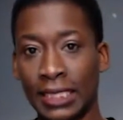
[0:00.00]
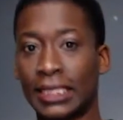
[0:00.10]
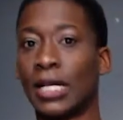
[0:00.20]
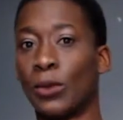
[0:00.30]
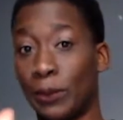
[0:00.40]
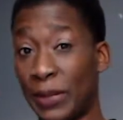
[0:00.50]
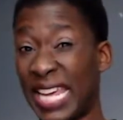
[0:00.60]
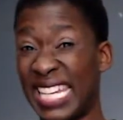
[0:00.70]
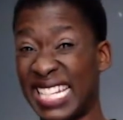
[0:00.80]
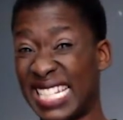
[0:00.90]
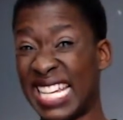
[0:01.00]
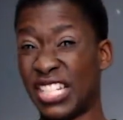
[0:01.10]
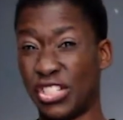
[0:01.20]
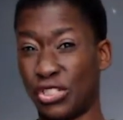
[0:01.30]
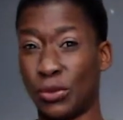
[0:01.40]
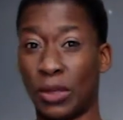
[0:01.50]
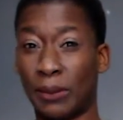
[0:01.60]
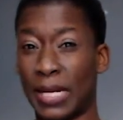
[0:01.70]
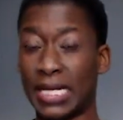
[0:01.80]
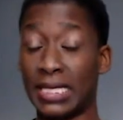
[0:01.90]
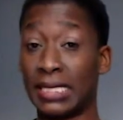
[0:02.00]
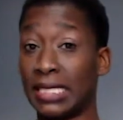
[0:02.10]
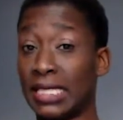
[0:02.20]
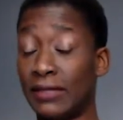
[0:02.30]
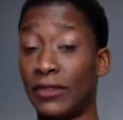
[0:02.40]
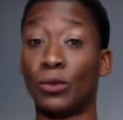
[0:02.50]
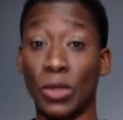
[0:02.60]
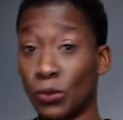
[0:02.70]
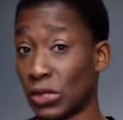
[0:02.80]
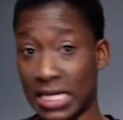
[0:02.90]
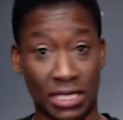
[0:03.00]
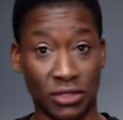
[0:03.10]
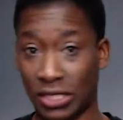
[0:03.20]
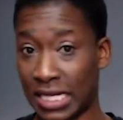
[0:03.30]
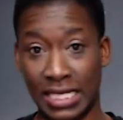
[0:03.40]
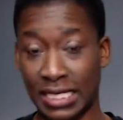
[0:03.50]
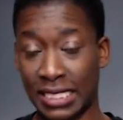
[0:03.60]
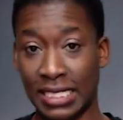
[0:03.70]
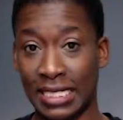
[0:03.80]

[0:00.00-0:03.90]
that we pay attention to our bodies, even when we're exercising.